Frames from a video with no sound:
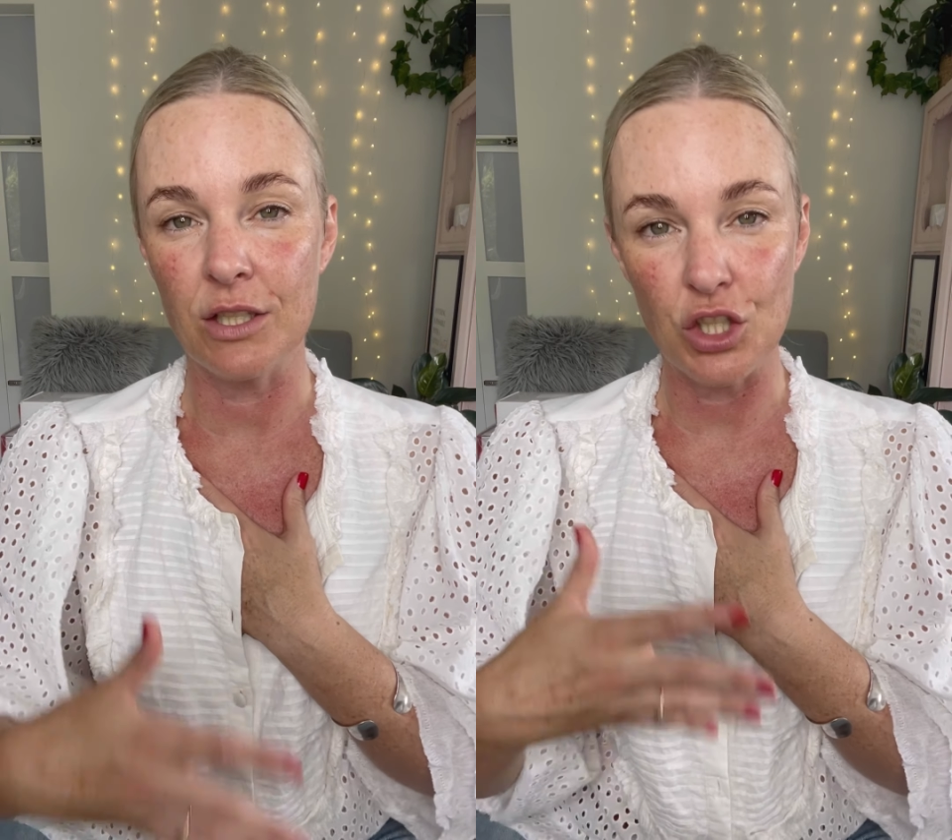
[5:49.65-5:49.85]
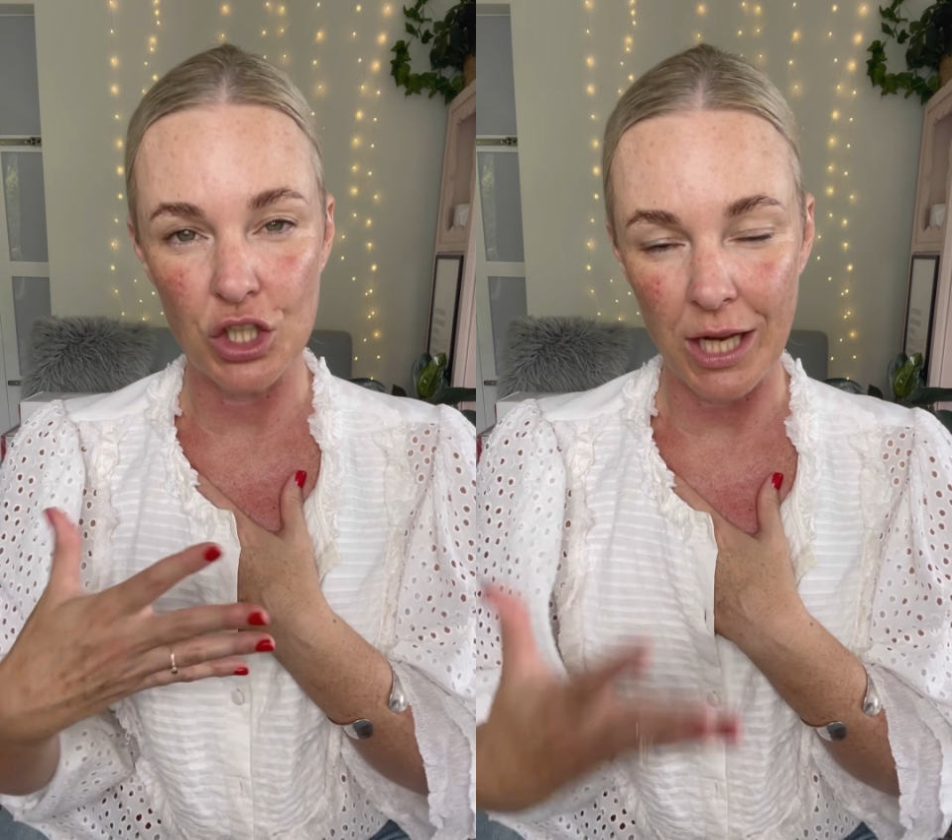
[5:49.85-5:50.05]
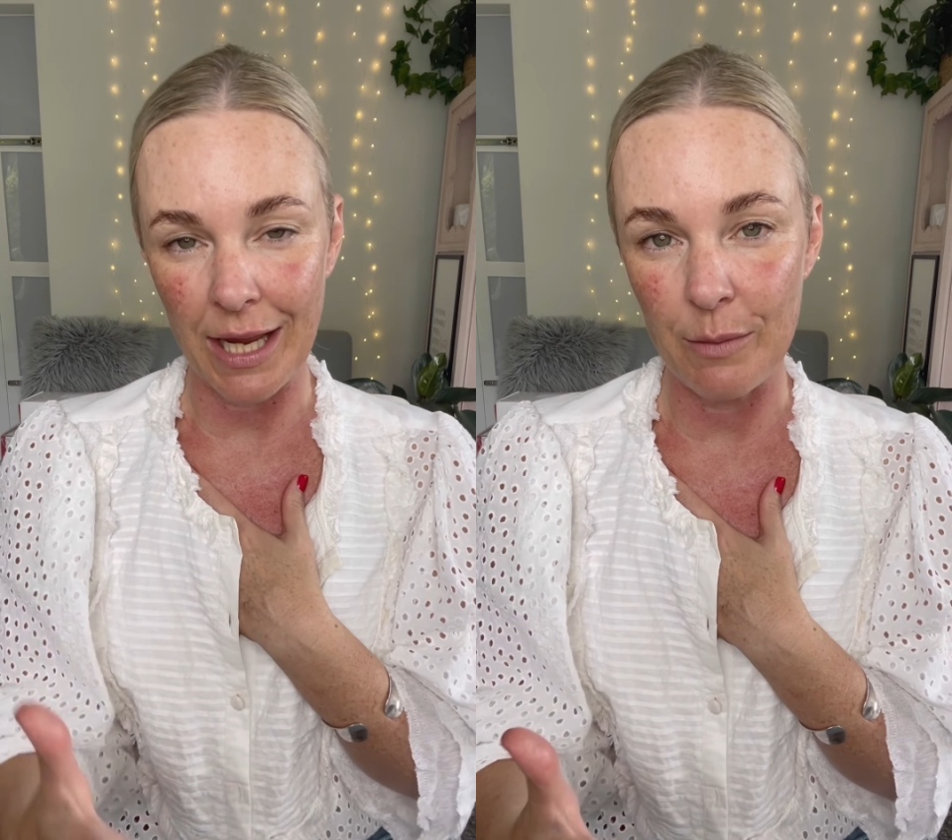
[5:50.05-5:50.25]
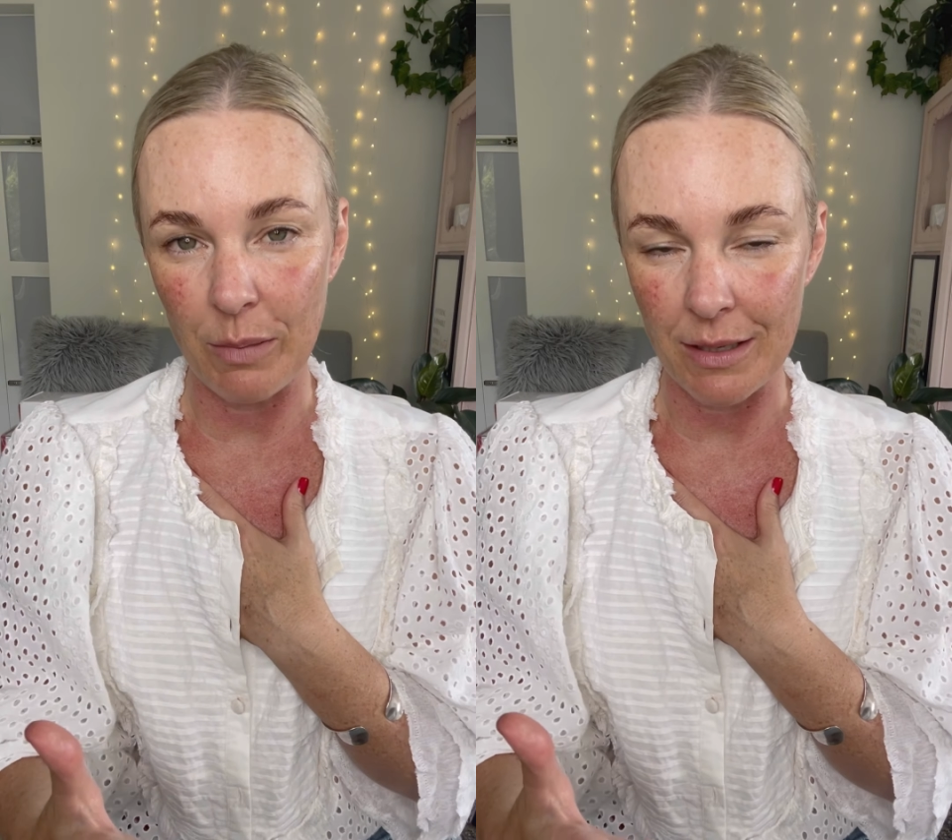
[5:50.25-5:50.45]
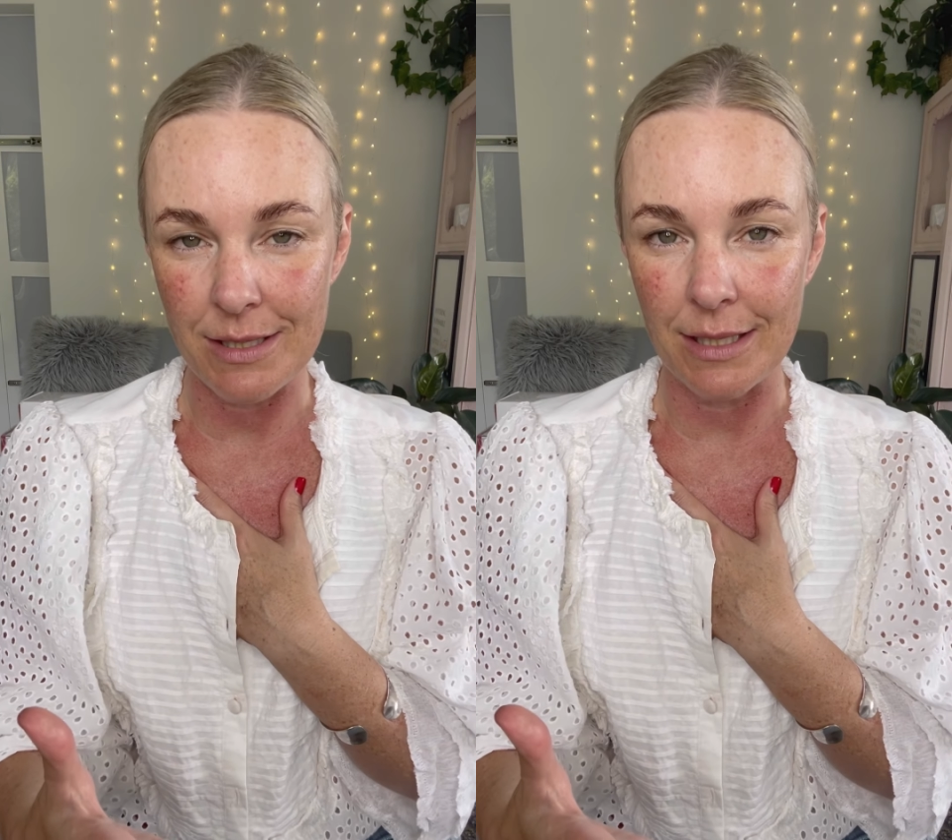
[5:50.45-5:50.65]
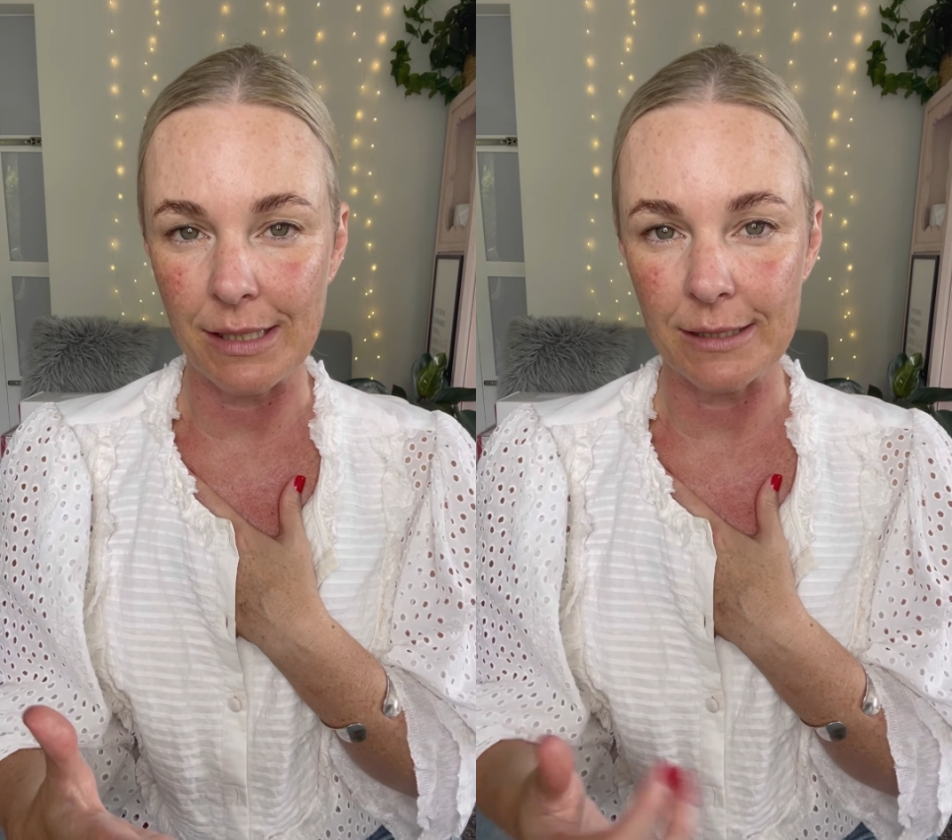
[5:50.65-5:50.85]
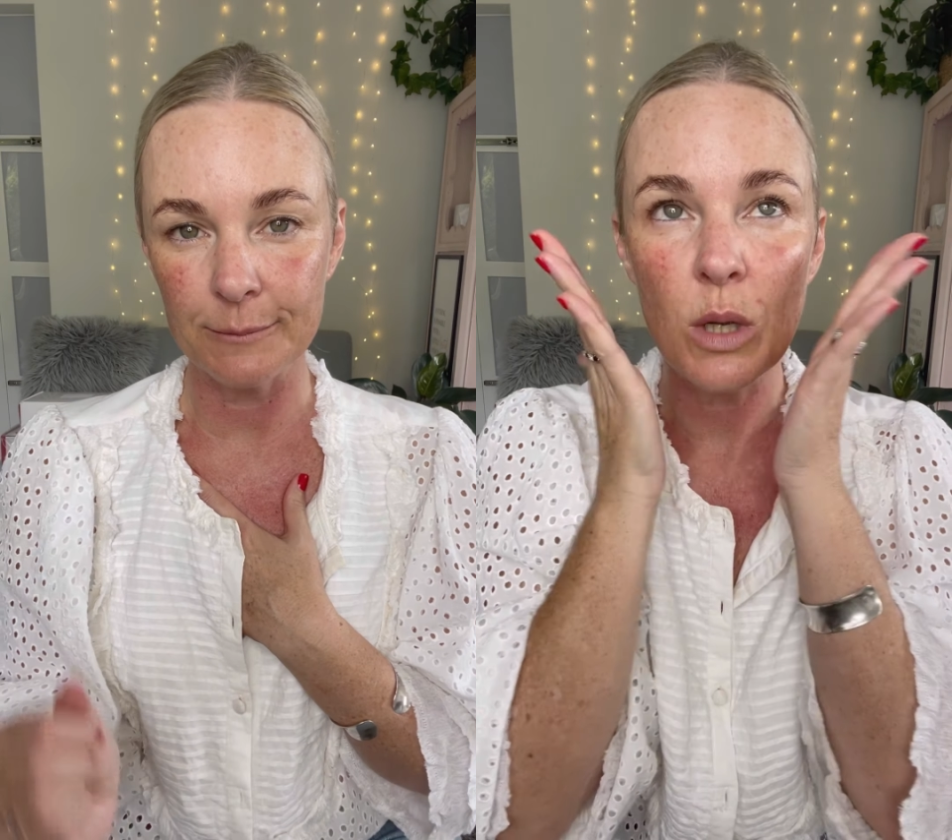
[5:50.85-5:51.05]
shea butter,